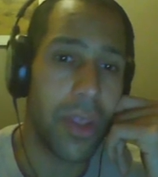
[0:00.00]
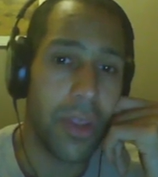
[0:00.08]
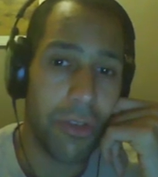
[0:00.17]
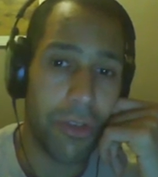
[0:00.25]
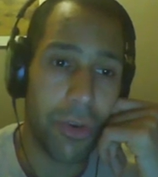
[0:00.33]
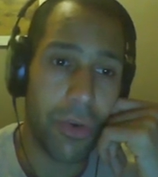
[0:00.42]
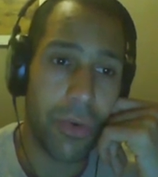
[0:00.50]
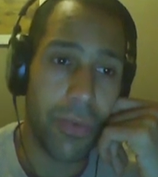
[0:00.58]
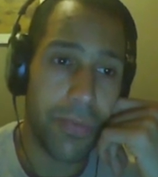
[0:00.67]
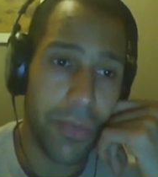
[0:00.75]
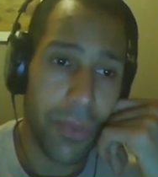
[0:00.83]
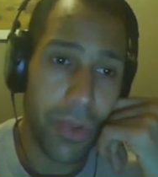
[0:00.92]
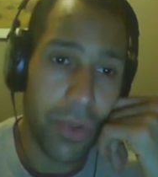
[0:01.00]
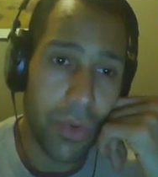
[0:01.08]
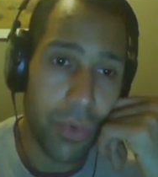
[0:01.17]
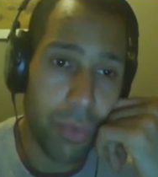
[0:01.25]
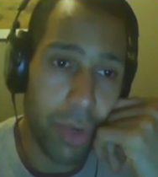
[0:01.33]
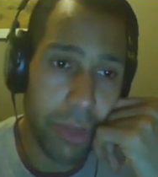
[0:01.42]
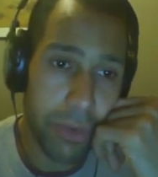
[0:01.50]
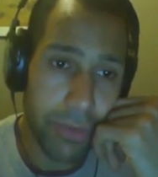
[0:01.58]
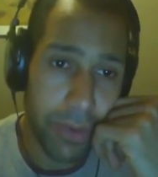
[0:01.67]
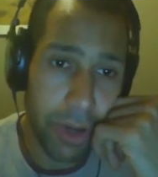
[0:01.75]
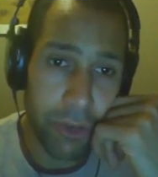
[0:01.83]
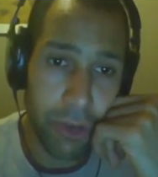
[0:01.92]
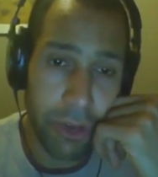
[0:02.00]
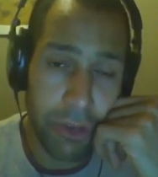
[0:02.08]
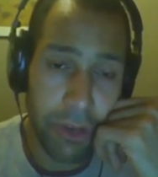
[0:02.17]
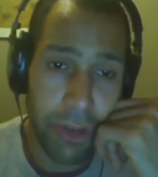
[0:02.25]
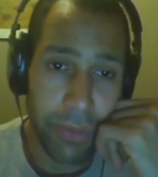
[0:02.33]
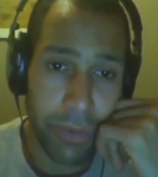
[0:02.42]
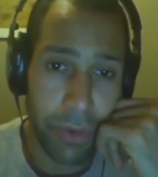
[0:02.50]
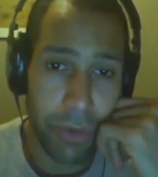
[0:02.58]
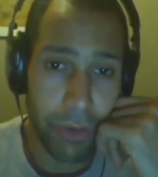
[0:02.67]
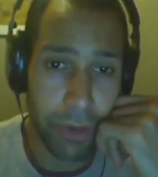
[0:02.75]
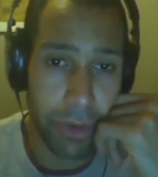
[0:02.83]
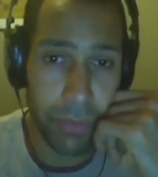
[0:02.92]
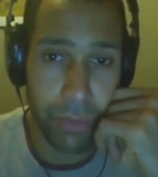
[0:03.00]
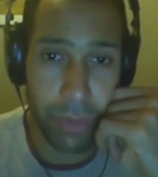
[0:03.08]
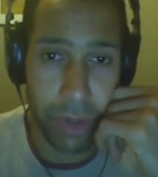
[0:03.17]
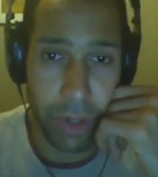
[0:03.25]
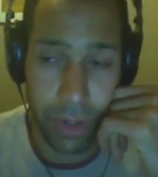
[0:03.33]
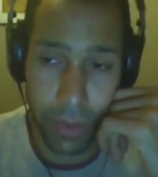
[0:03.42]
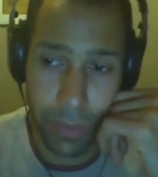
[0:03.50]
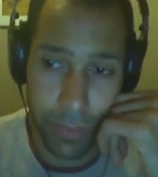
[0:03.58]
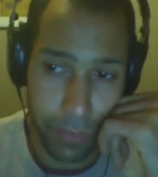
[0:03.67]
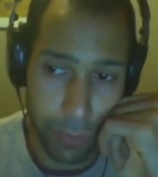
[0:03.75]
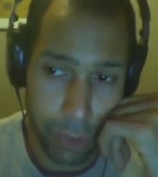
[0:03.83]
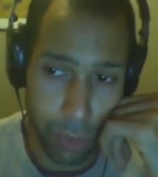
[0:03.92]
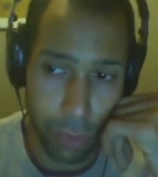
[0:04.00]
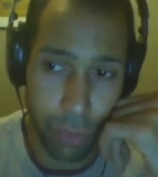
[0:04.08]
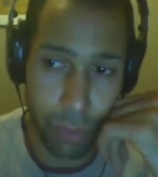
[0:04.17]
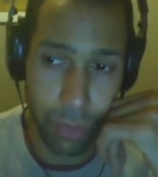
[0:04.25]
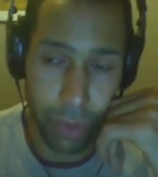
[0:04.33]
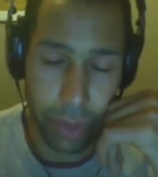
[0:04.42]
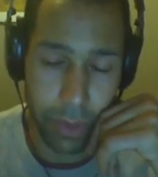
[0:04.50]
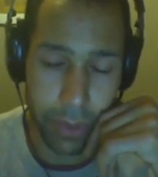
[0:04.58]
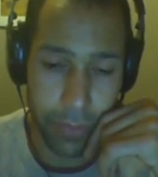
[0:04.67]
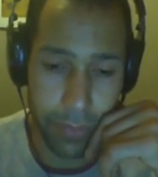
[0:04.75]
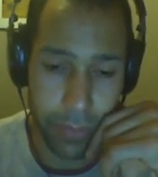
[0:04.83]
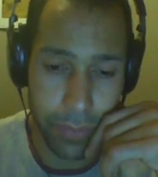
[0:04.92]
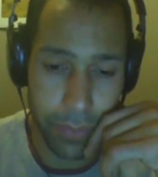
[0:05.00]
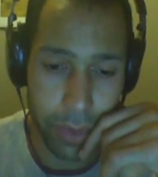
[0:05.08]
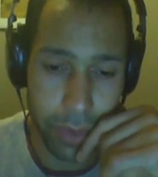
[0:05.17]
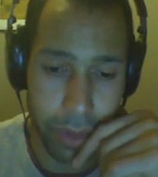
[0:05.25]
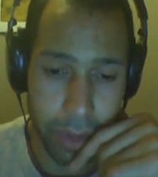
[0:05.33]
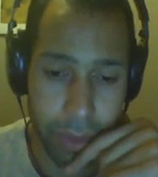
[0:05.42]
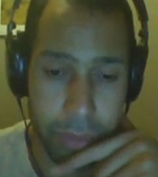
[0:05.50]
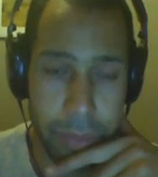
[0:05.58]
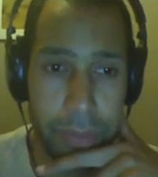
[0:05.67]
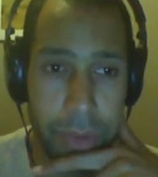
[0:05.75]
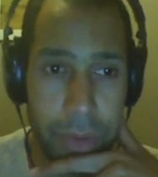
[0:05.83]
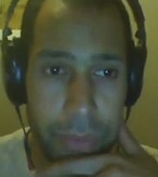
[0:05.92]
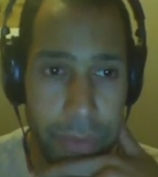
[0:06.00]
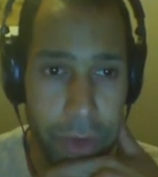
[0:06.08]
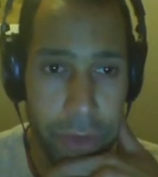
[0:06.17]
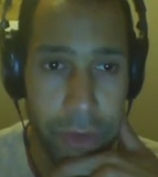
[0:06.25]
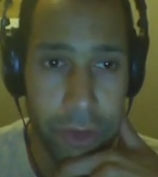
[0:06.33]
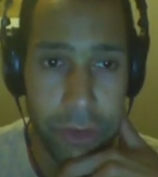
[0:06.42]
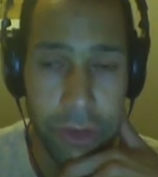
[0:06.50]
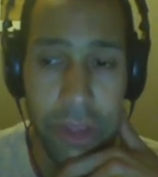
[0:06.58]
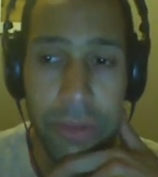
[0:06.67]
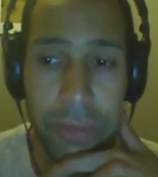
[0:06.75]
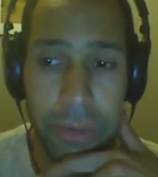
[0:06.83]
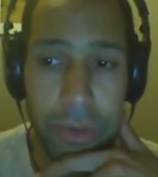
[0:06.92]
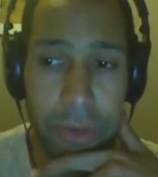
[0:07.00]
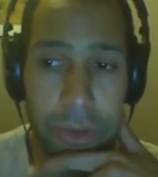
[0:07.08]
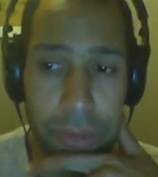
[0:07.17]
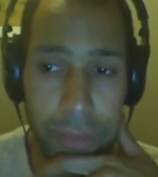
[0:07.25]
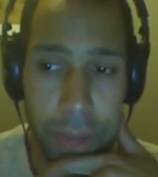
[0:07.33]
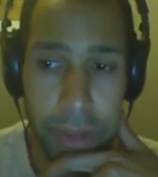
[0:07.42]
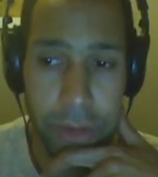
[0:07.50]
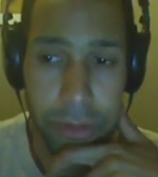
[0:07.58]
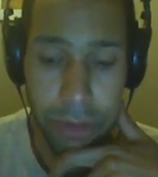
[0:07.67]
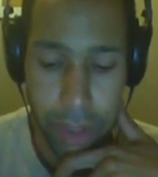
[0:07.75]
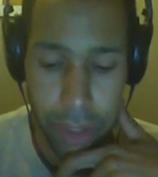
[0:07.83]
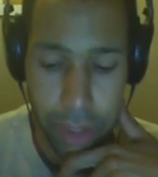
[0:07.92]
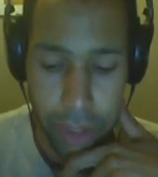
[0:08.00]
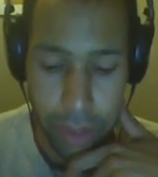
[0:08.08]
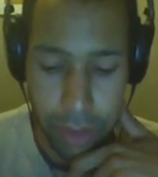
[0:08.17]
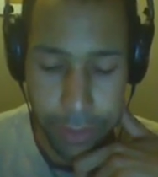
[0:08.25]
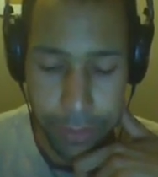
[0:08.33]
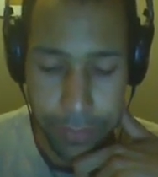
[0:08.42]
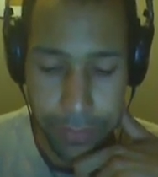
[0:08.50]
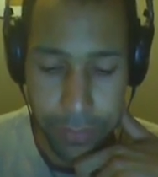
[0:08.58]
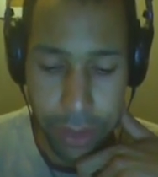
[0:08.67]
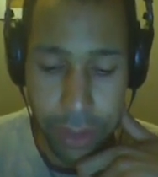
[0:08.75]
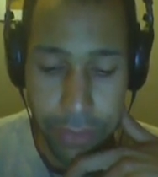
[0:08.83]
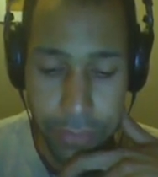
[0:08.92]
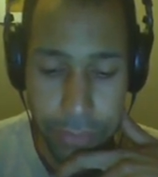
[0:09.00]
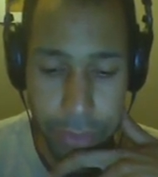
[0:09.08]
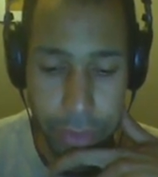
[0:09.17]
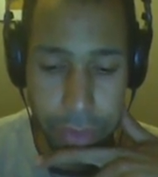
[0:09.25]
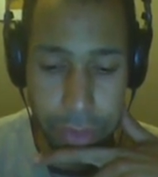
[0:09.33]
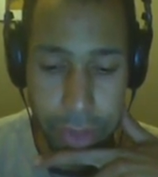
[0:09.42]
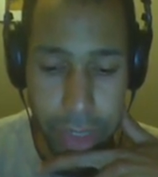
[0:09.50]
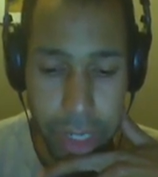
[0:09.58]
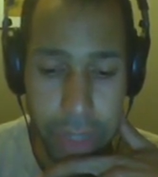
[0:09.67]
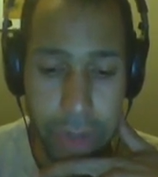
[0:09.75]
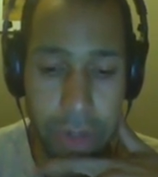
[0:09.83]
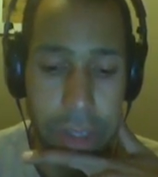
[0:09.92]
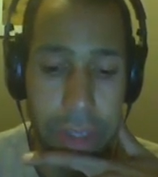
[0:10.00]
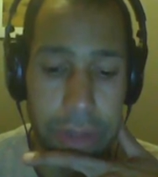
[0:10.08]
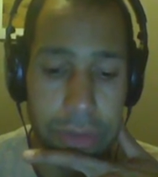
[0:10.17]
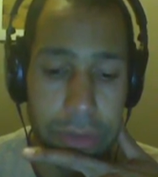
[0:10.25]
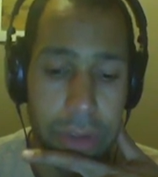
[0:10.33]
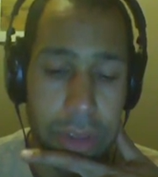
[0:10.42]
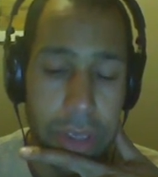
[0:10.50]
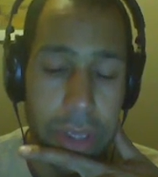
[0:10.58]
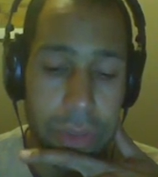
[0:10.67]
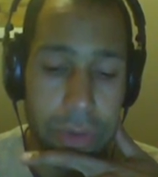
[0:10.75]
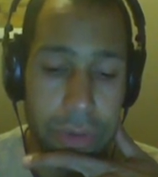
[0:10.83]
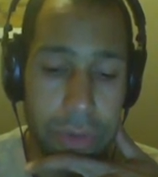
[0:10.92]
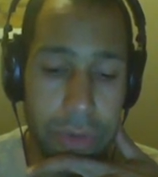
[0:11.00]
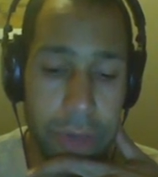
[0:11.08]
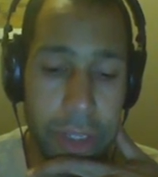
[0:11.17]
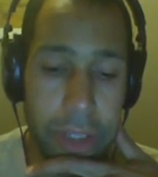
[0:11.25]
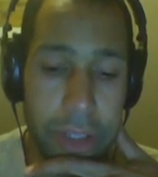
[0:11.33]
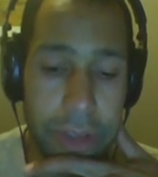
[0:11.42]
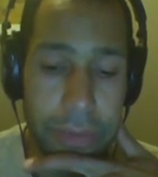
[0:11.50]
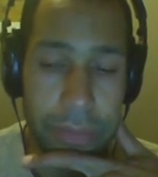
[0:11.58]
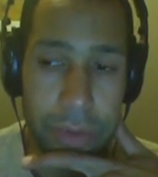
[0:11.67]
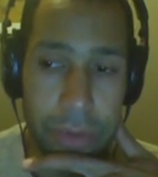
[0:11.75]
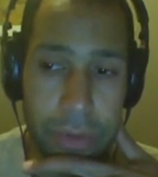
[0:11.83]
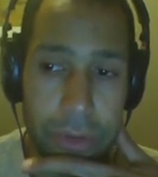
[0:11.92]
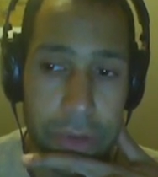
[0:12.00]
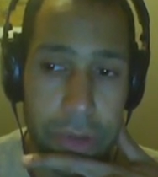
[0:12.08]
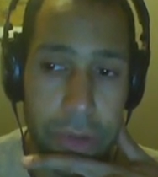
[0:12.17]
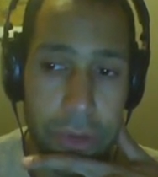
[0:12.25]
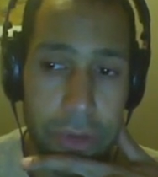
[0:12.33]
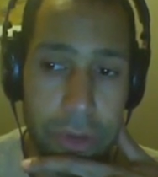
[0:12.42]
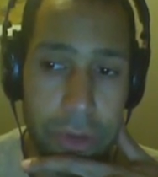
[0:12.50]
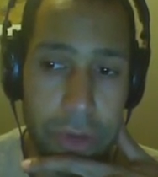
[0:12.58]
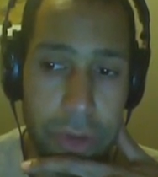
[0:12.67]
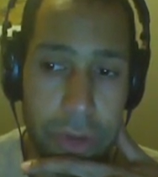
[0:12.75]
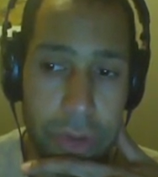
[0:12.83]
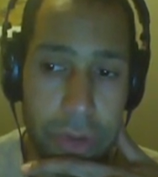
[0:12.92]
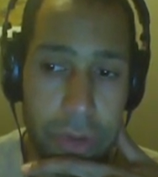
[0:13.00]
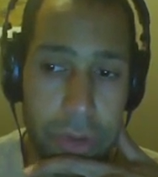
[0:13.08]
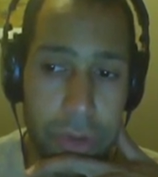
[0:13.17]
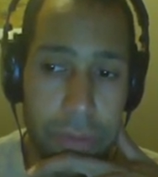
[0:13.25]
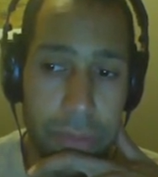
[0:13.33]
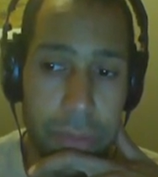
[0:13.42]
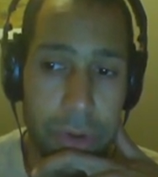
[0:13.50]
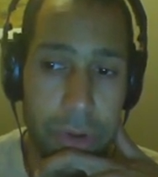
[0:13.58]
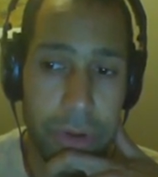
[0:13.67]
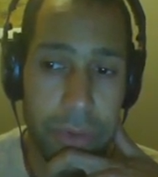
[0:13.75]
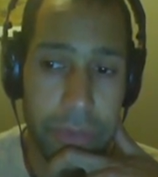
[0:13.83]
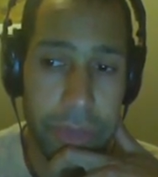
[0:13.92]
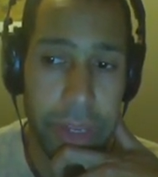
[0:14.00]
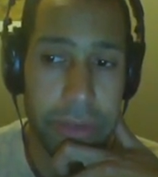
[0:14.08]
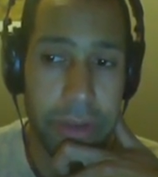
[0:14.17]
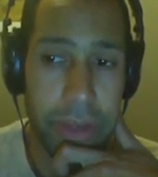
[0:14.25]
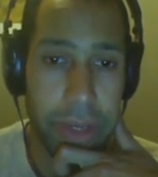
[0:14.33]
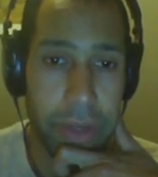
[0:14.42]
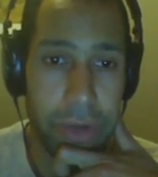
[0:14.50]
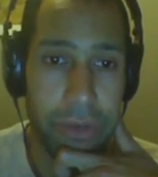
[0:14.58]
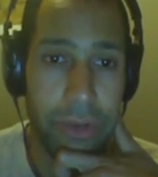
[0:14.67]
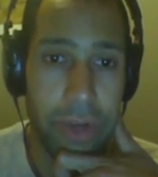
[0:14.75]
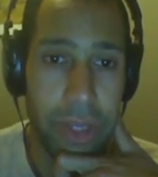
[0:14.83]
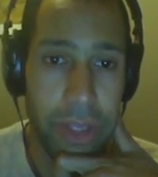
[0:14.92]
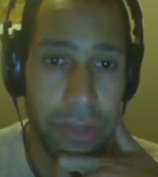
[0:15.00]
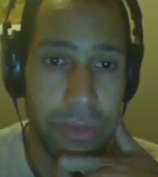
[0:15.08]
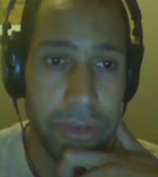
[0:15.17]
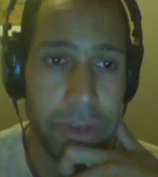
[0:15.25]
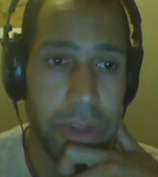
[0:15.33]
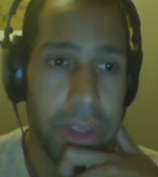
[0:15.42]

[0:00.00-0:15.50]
So, what phylogenetic inference software do, and remember, phylogenetic inference means infer, calculate the tree given a certain number of data on the leaves.